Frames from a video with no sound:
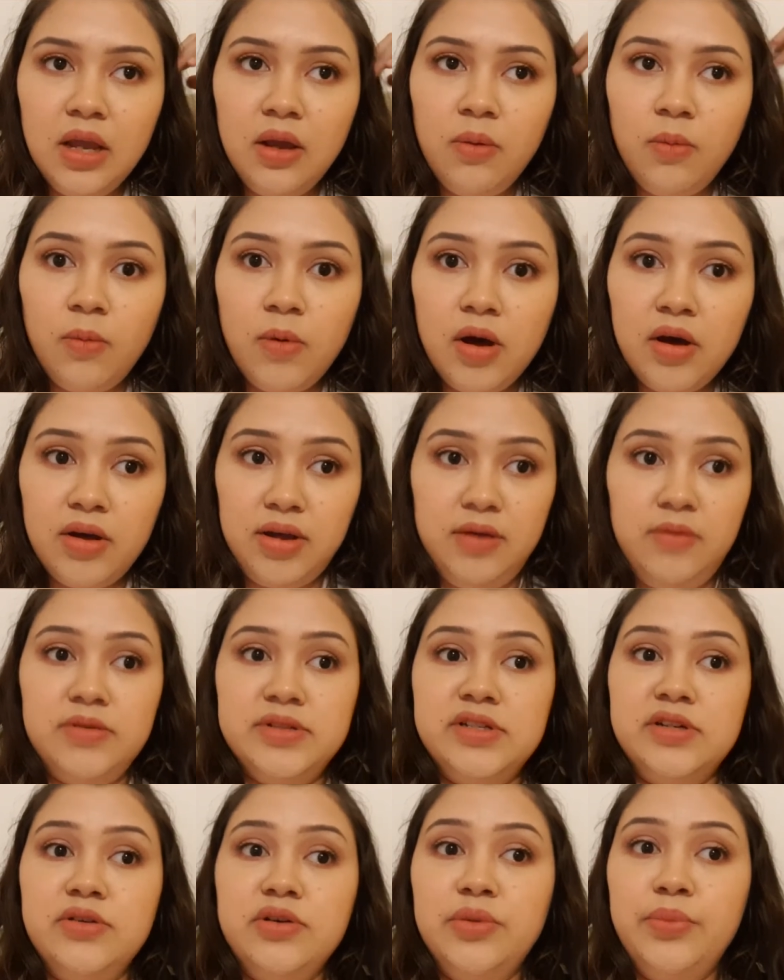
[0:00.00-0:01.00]
well, it was
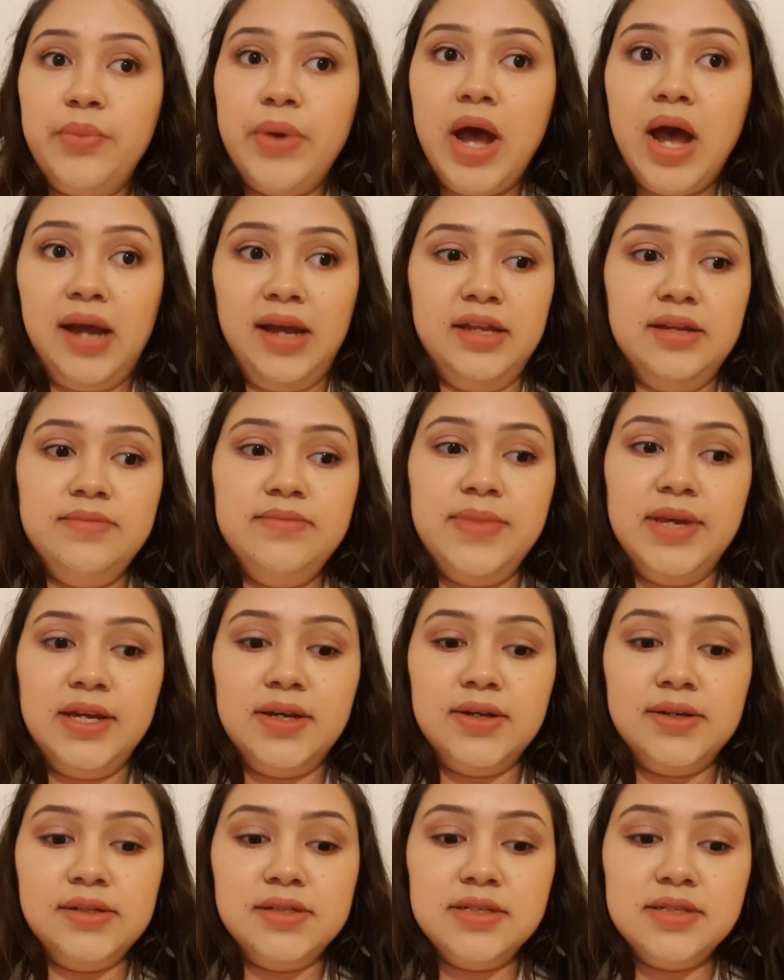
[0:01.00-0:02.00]
a good bargain
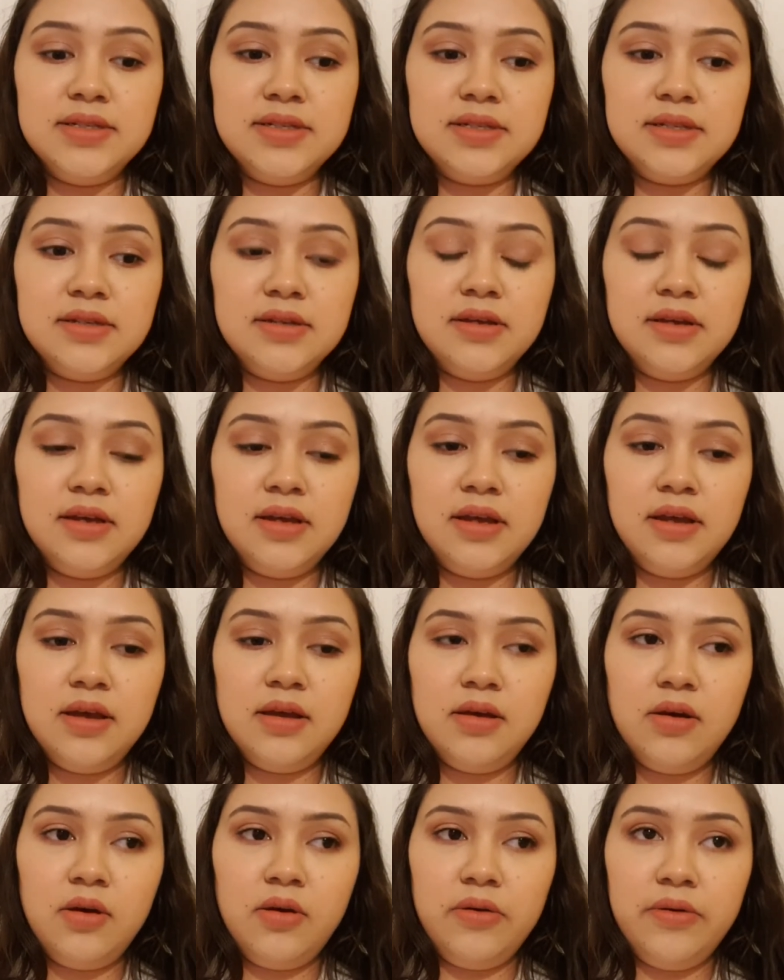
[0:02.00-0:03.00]
because
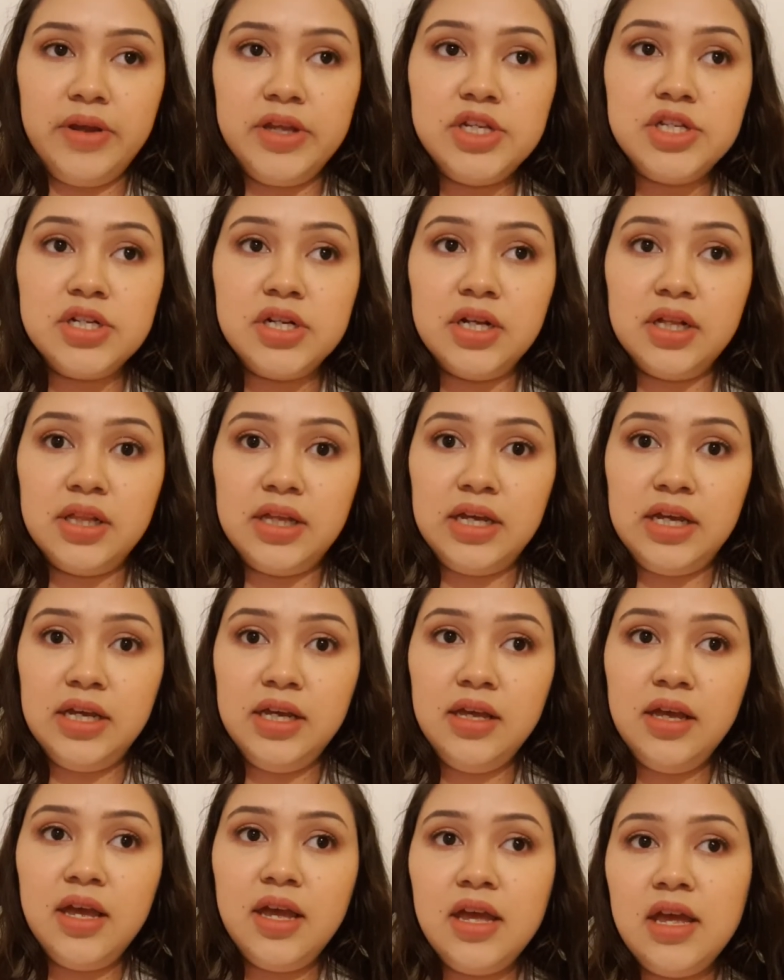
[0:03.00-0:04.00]

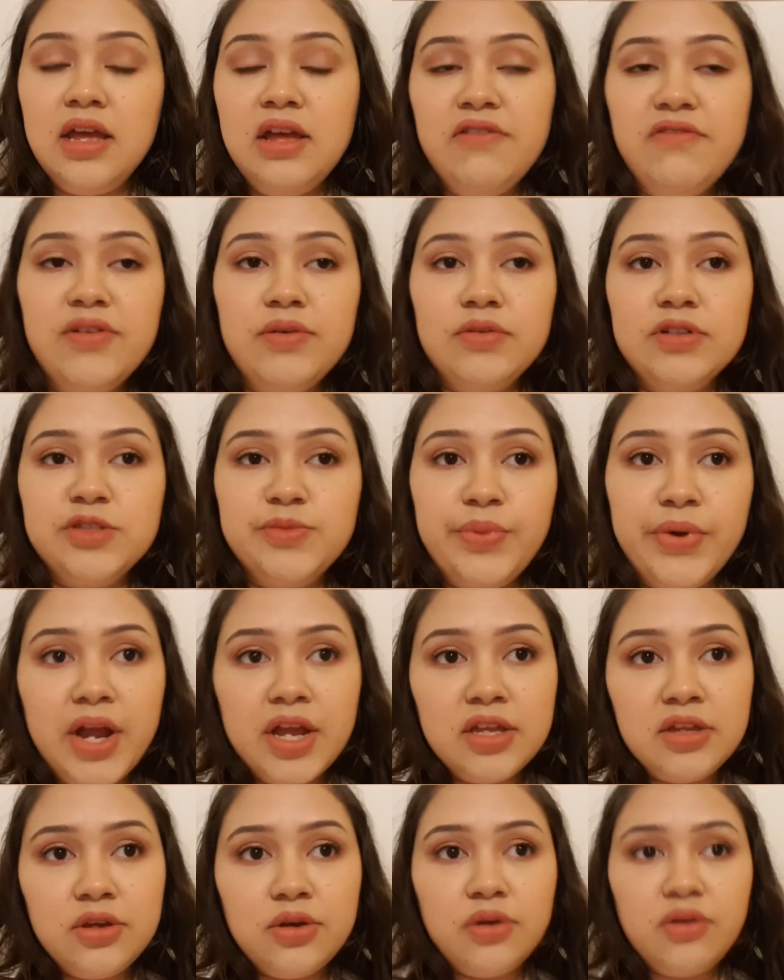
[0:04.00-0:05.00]
originally, if it was
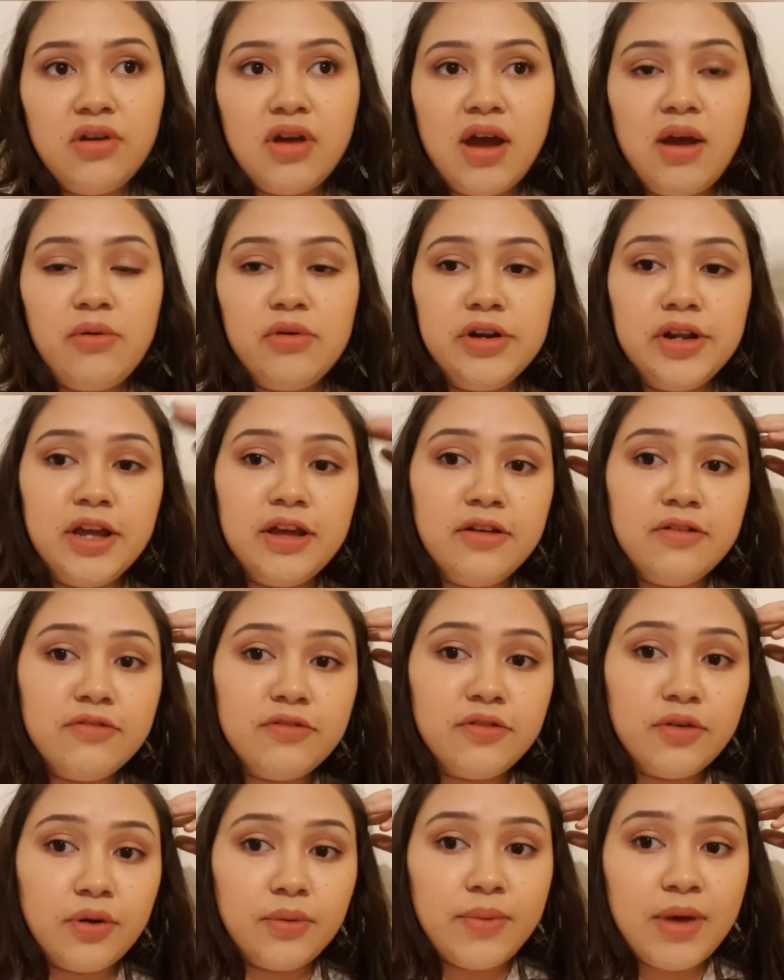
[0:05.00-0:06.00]
brand new, I would get it
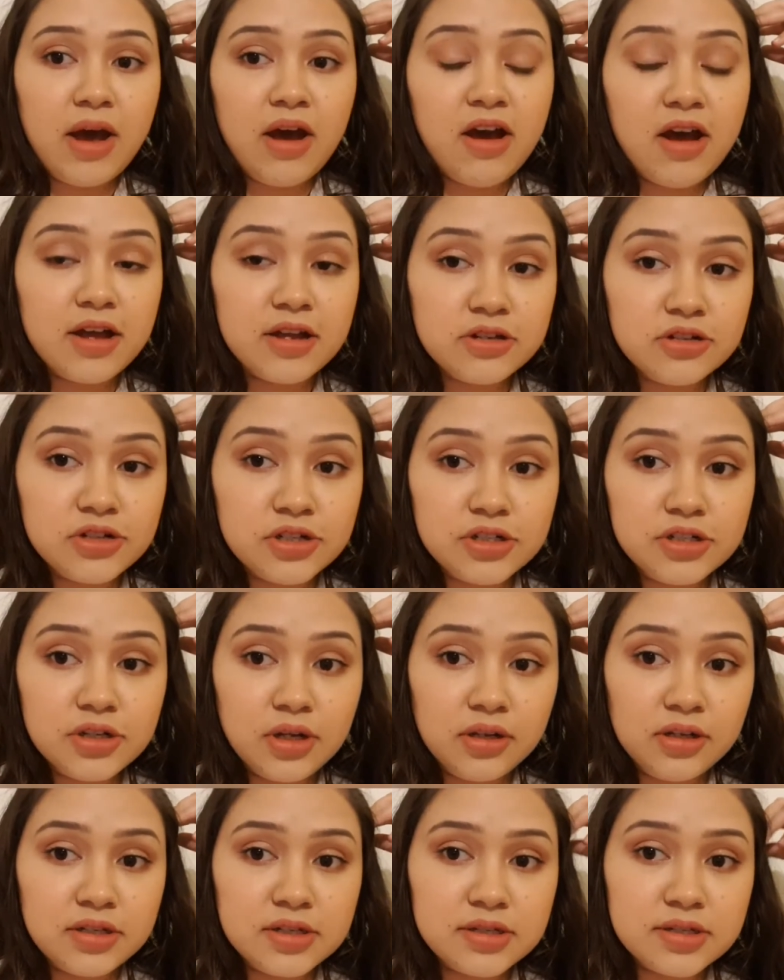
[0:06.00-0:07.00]
for about
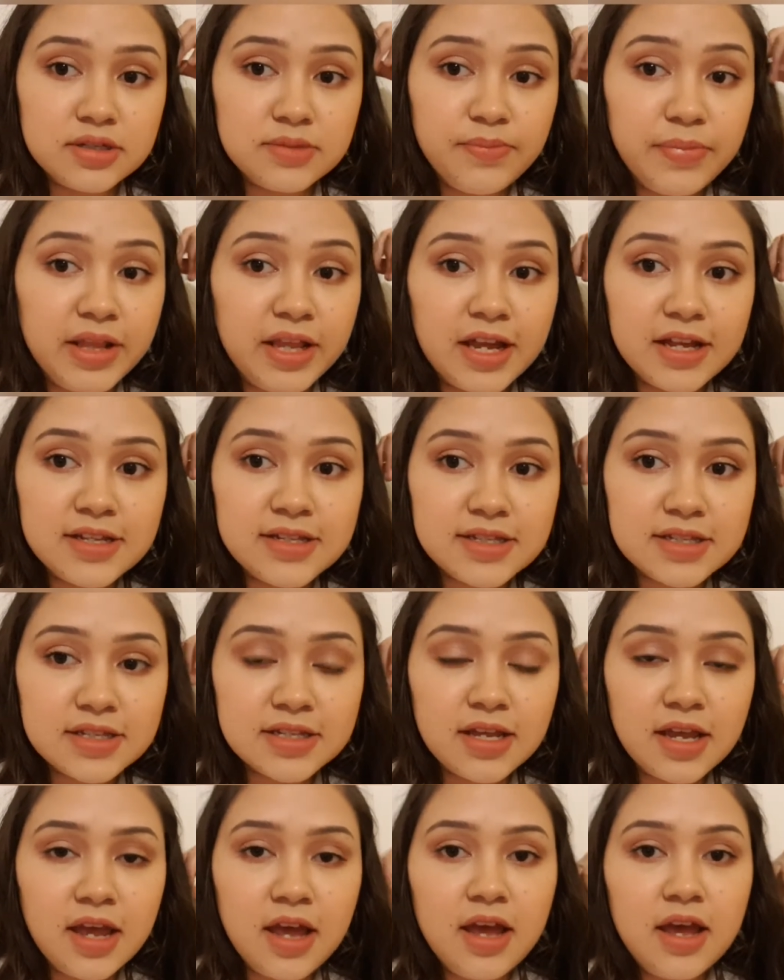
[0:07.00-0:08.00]
$100 plus.
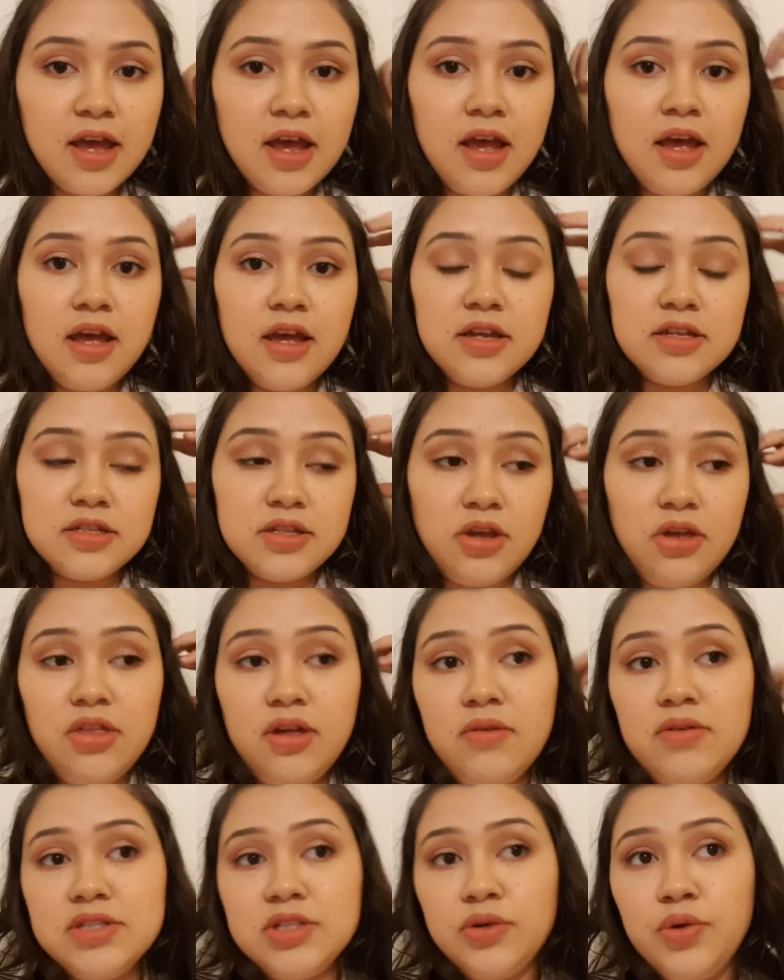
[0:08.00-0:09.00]
So
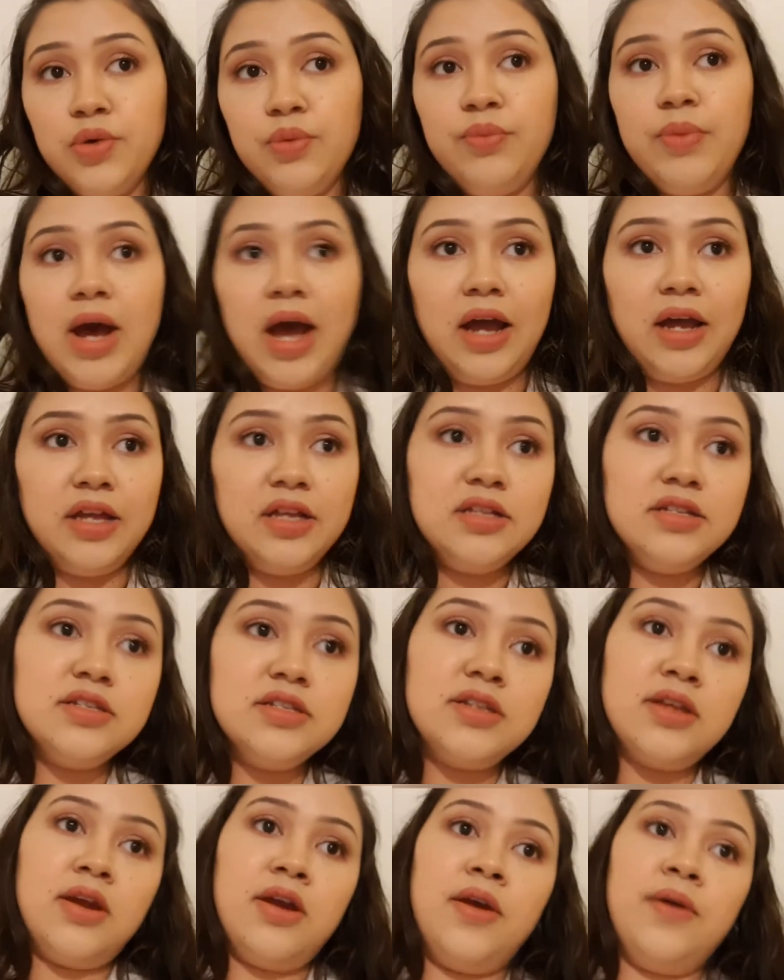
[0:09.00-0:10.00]
that was a good bargain.
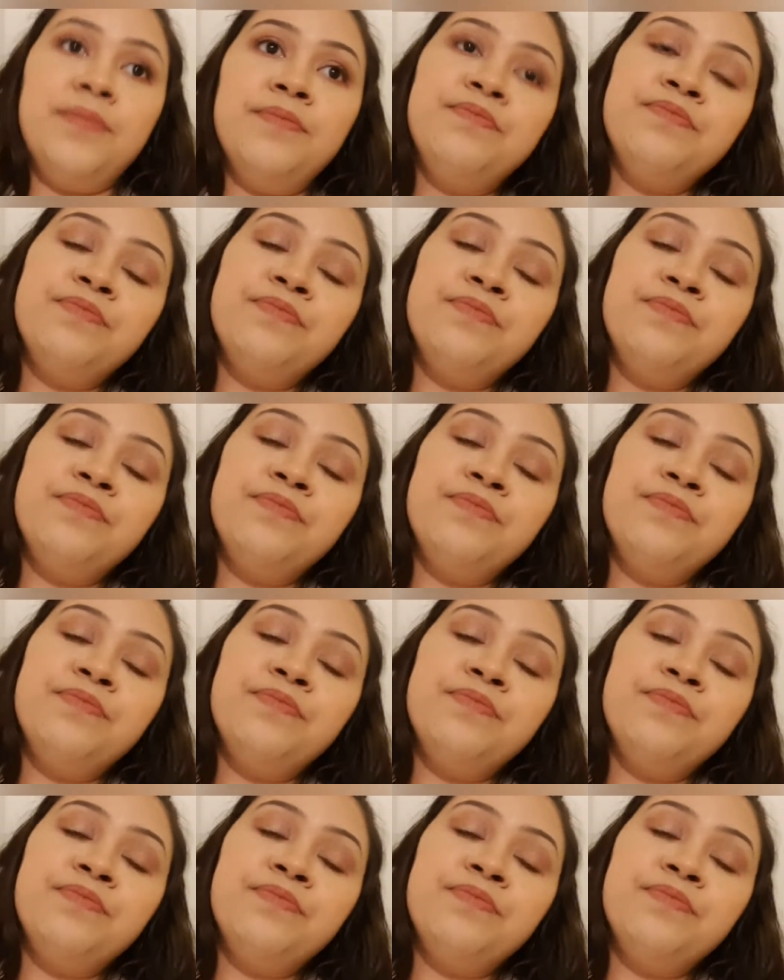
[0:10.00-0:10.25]
So